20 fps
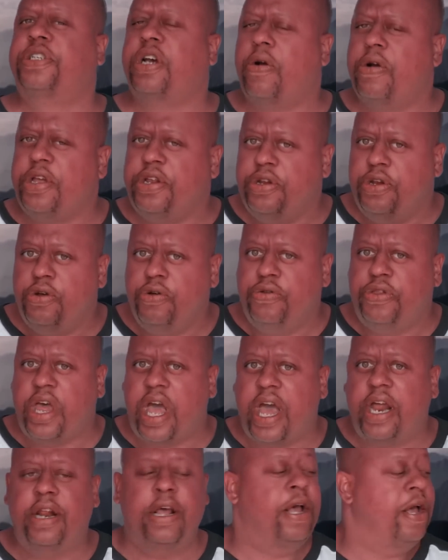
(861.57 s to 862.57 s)
I already knew
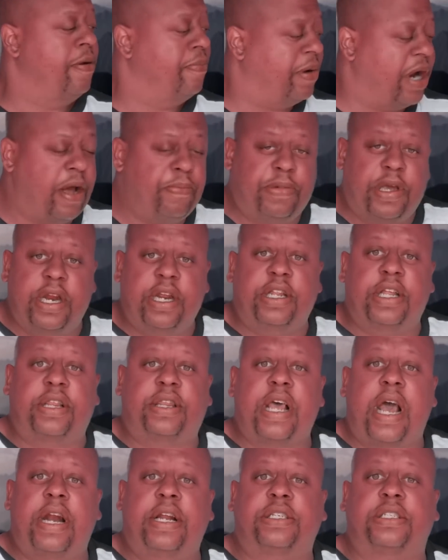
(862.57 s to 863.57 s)
that, but I'm getting that
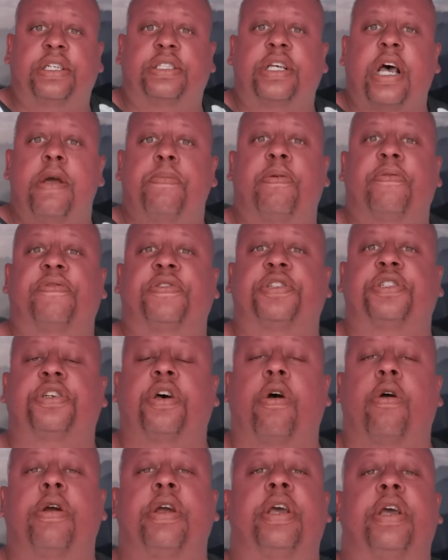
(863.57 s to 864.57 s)
that is a type of
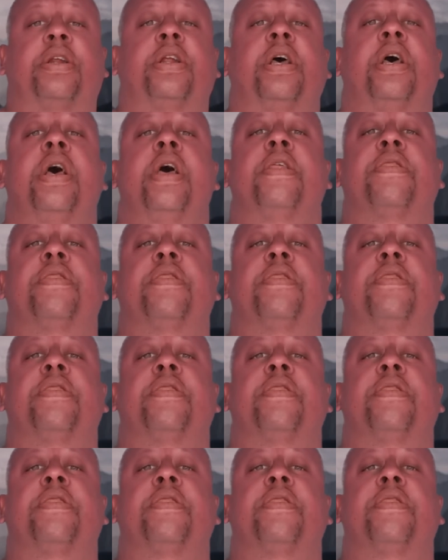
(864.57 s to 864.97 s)
Asarian.